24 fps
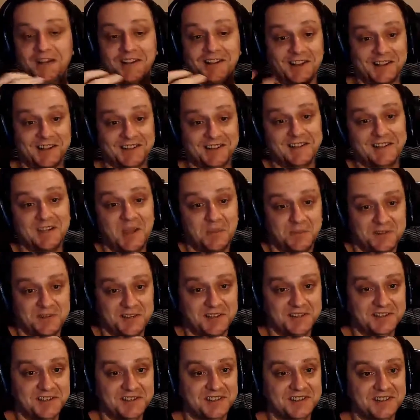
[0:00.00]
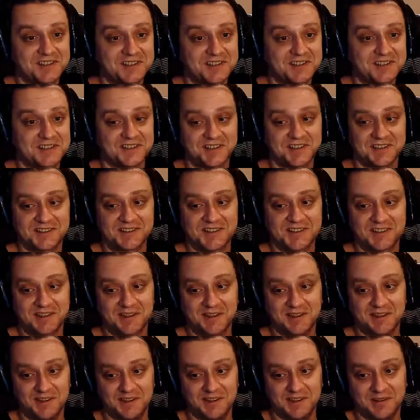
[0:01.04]
accept this,
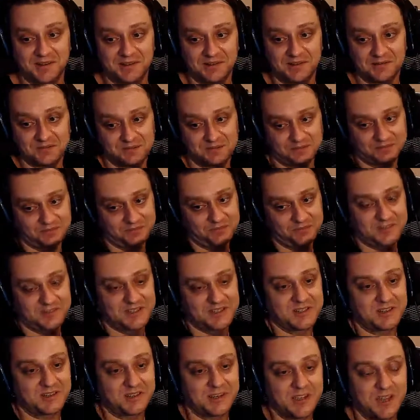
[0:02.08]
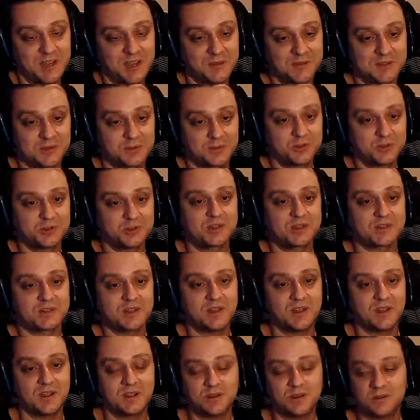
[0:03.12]
that the game, the product
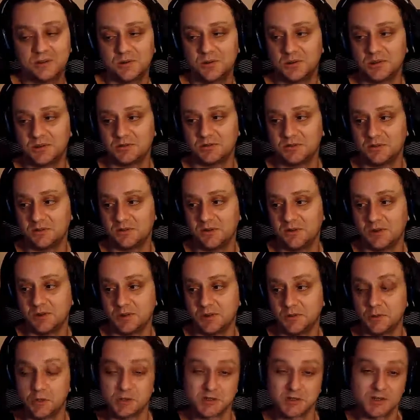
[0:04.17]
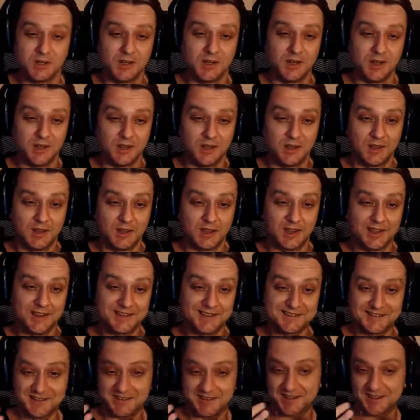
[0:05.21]
they are doing will not
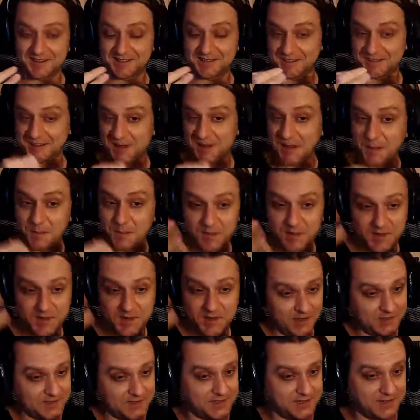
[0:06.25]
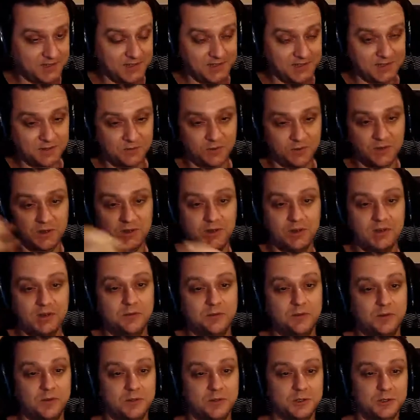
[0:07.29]
the same as it
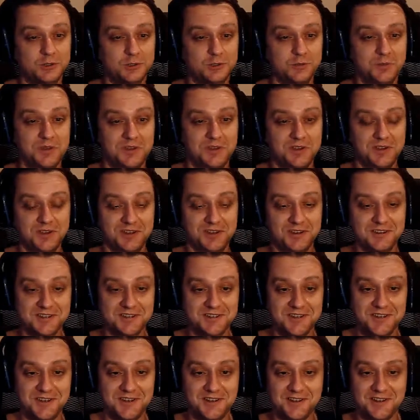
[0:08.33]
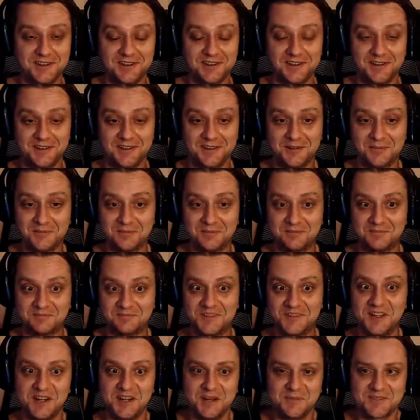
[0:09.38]
should be in the
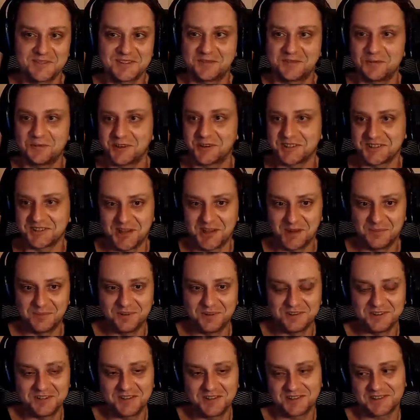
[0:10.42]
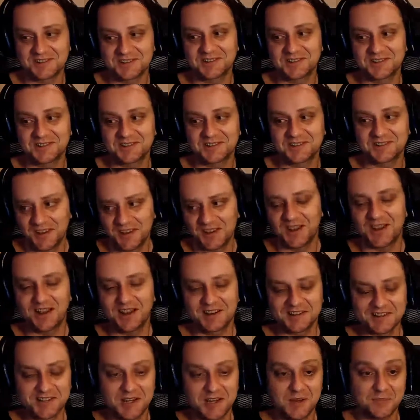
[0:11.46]
dreams, for example. Just
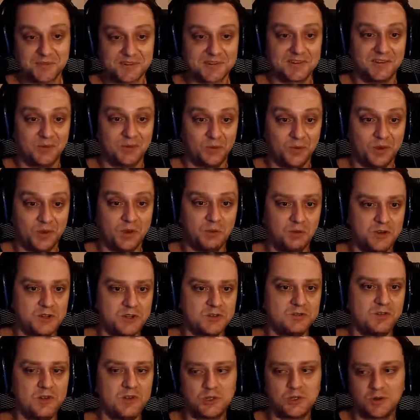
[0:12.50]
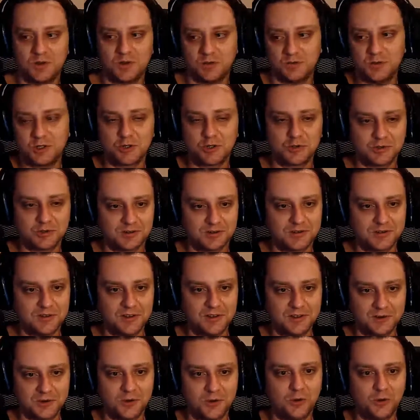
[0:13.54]
accept. We should
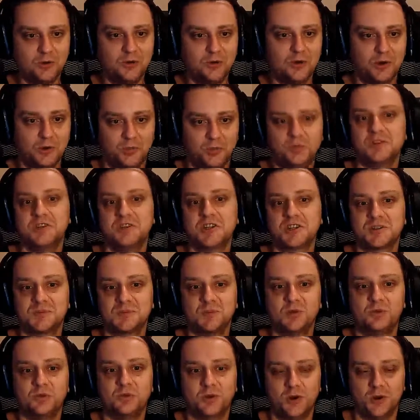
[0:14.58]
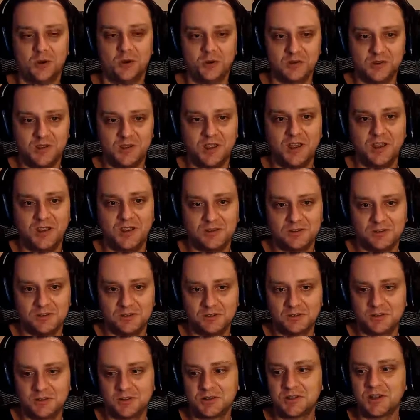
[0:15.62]
go just move on and do
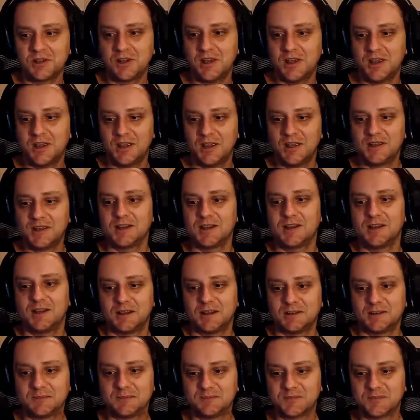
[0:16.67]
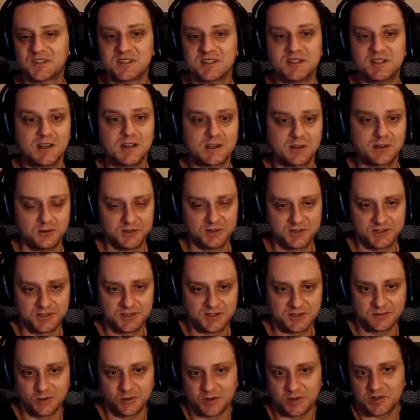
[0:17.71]
not stuck on
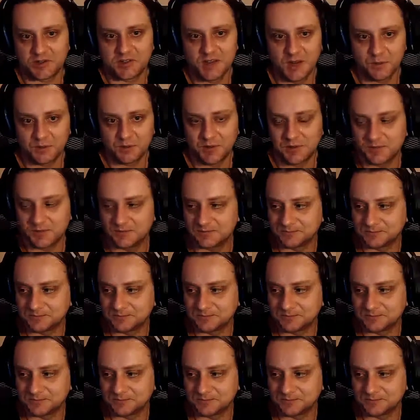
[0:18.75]
this, for example.